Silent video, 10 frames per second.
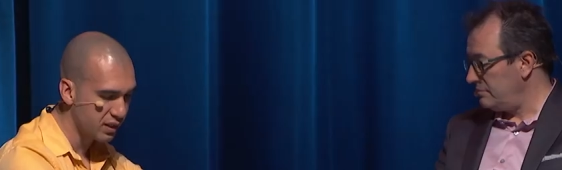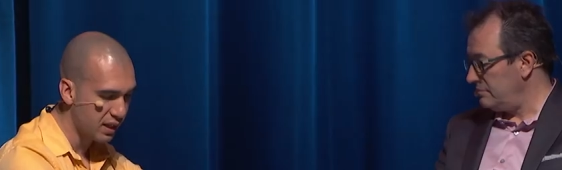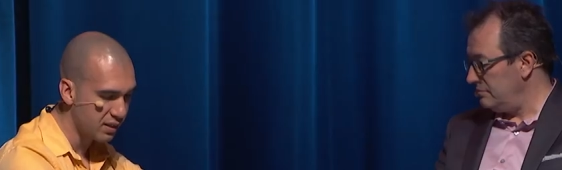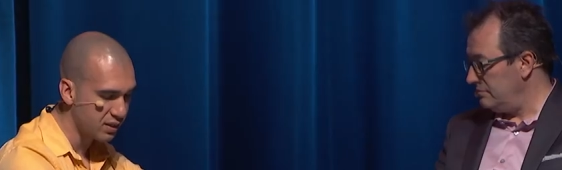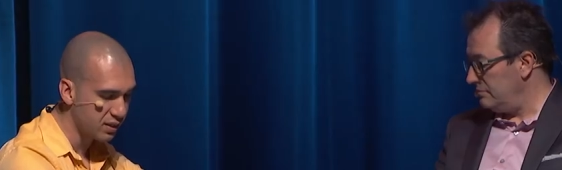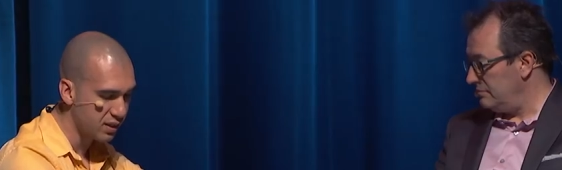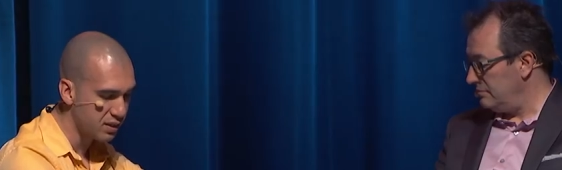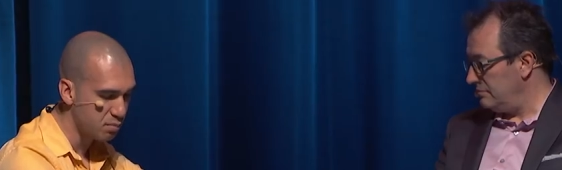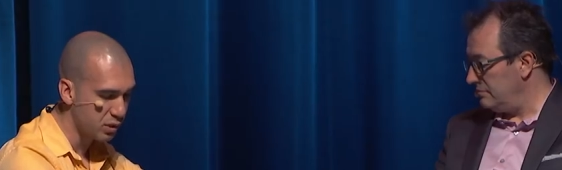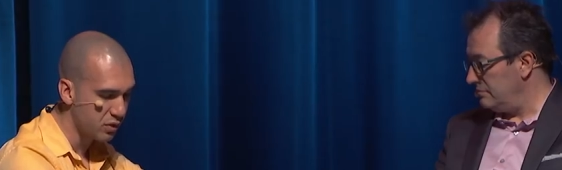Speaker 1: they had to cut
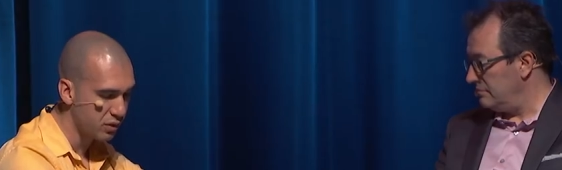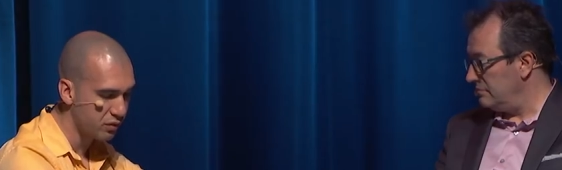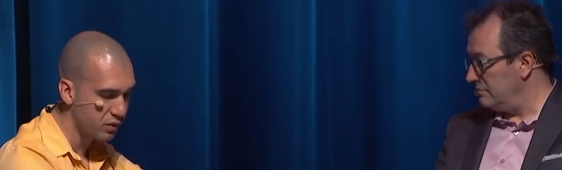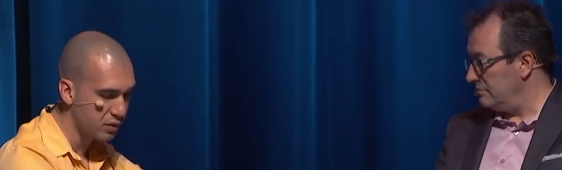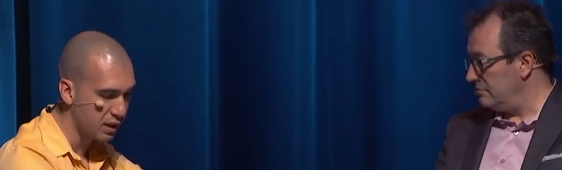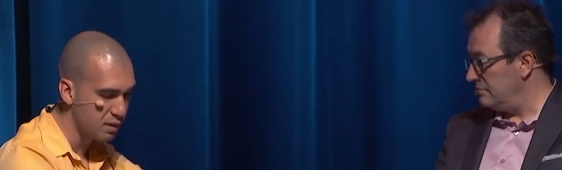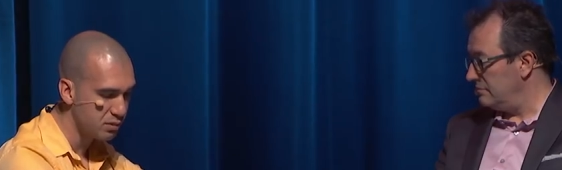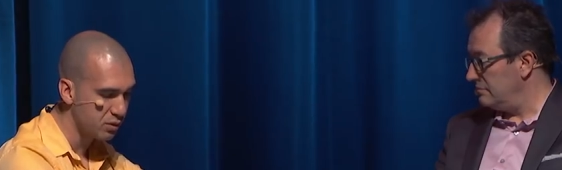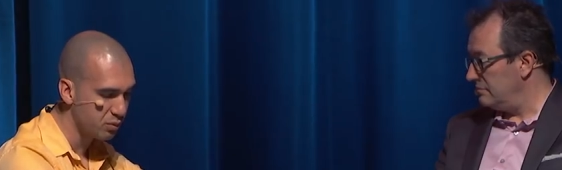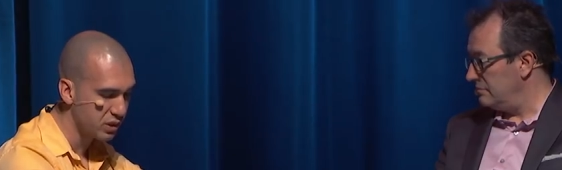the bone a few times
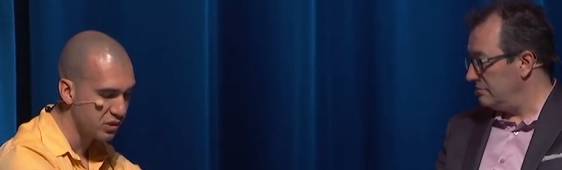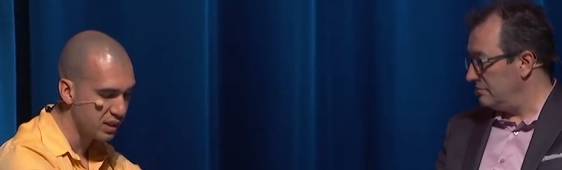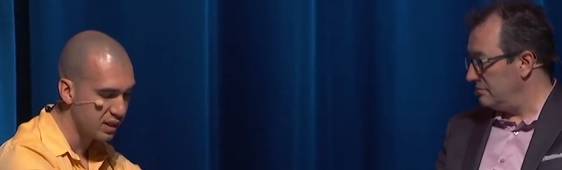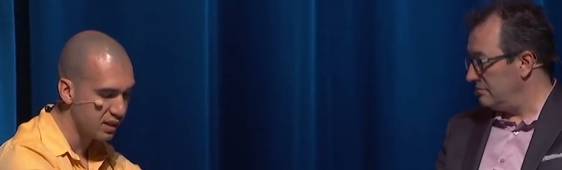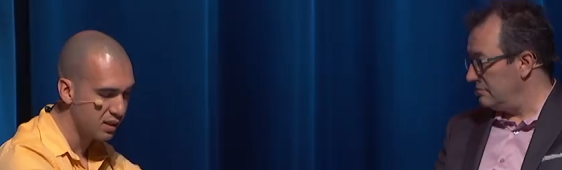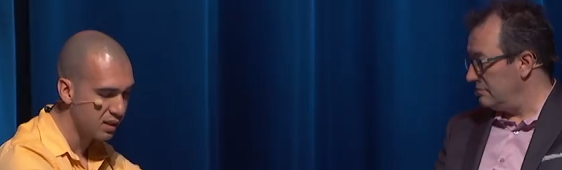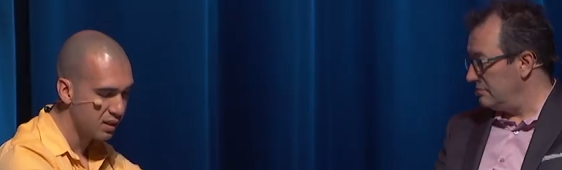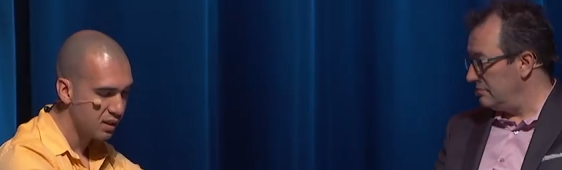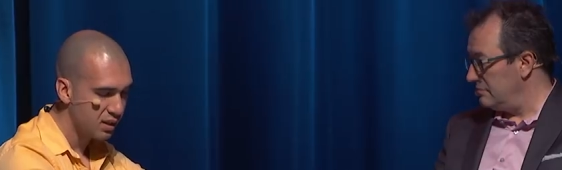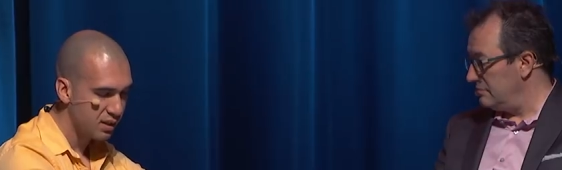and reset
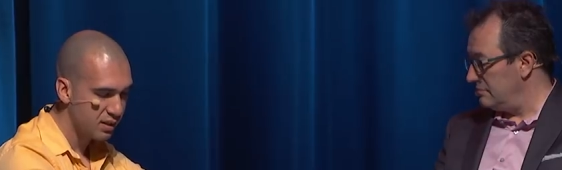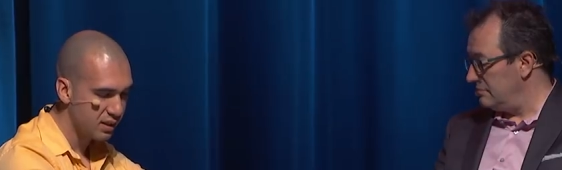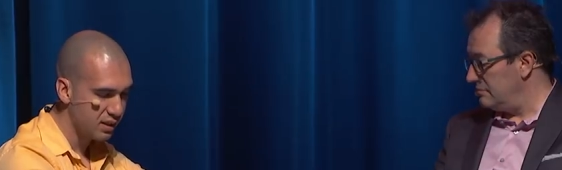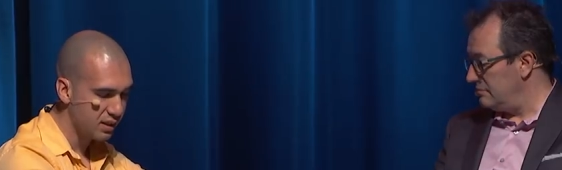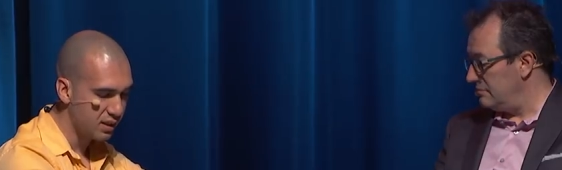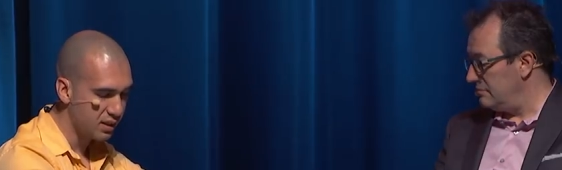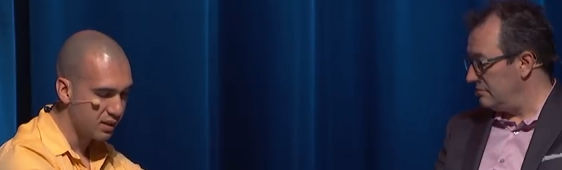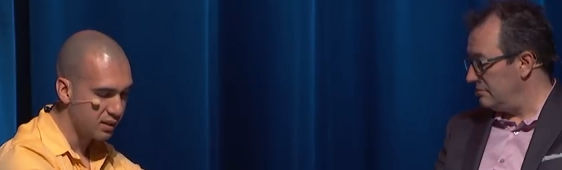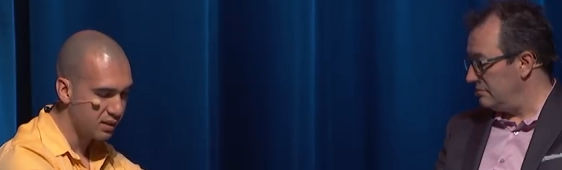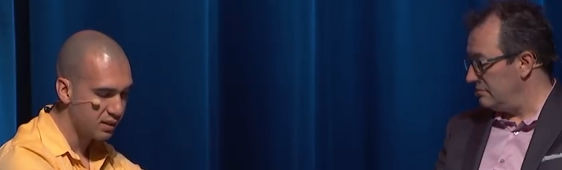the uh,